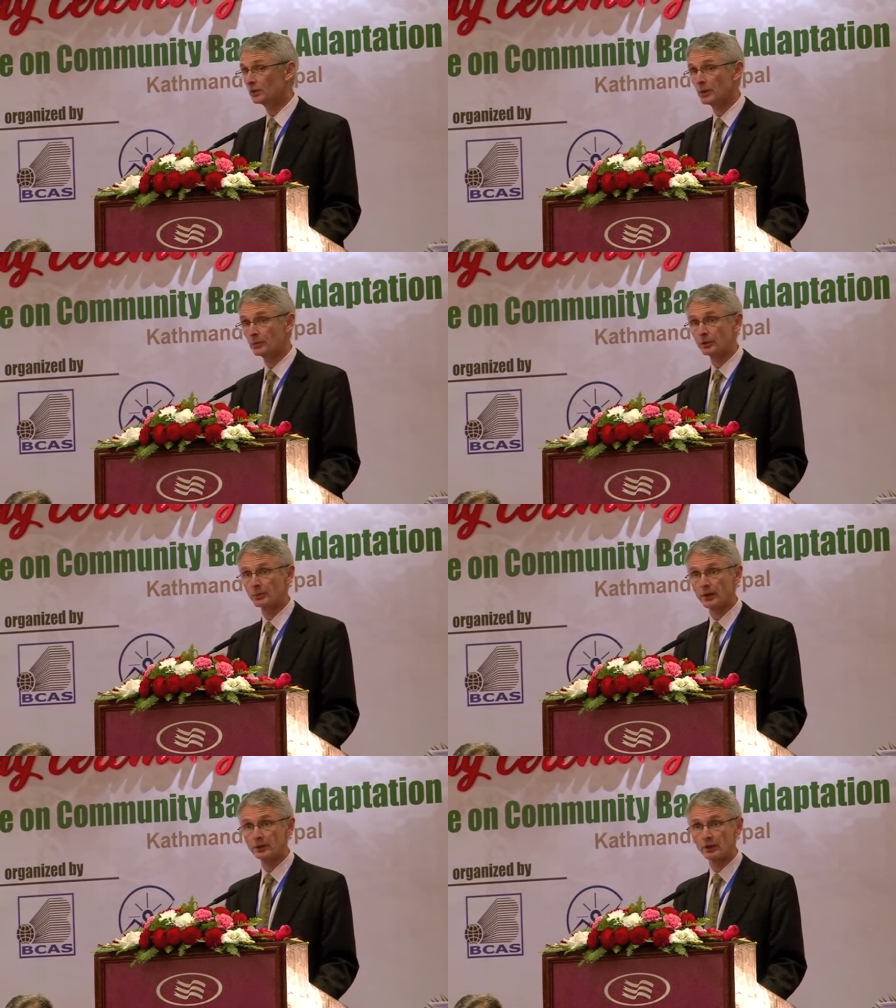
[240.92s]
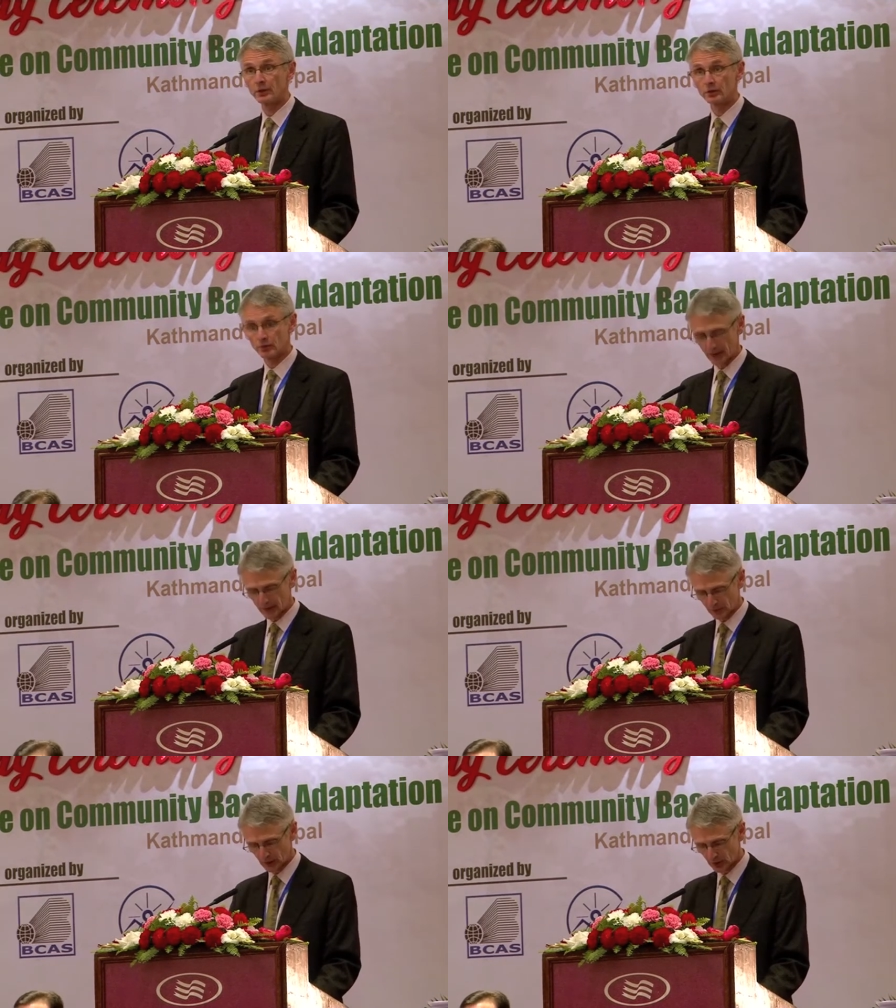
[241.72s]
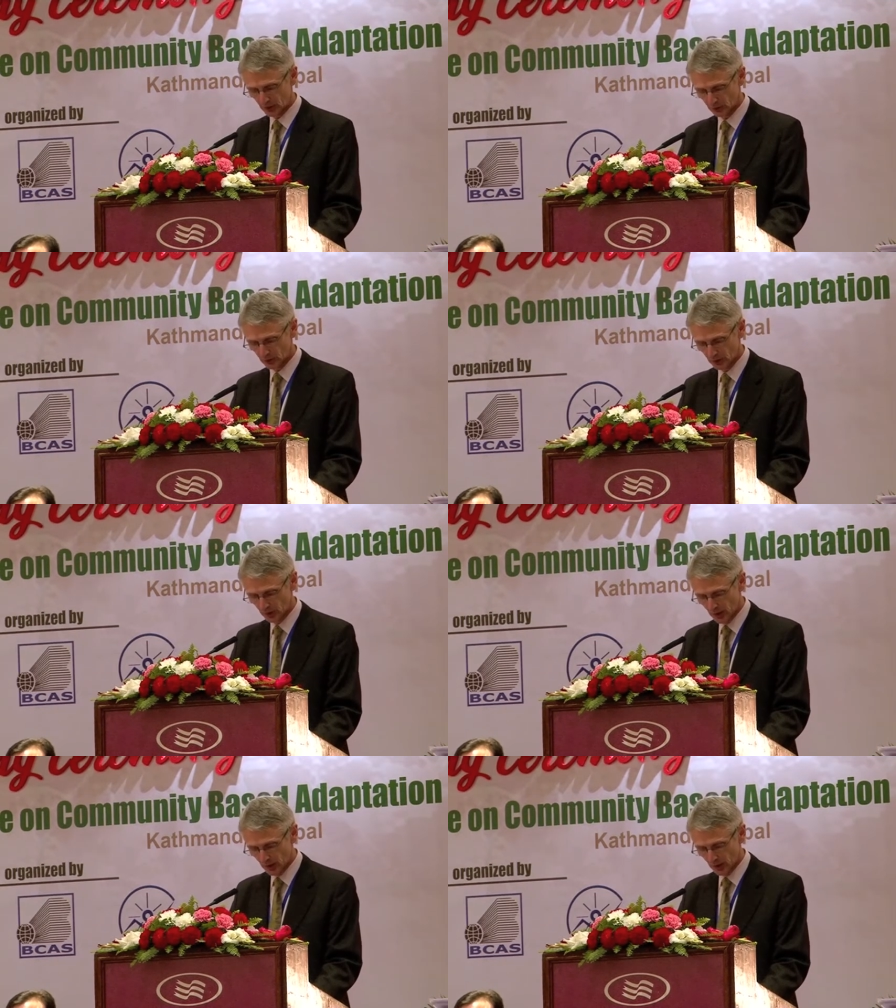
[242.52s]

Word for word: commitments by donors to adaptation,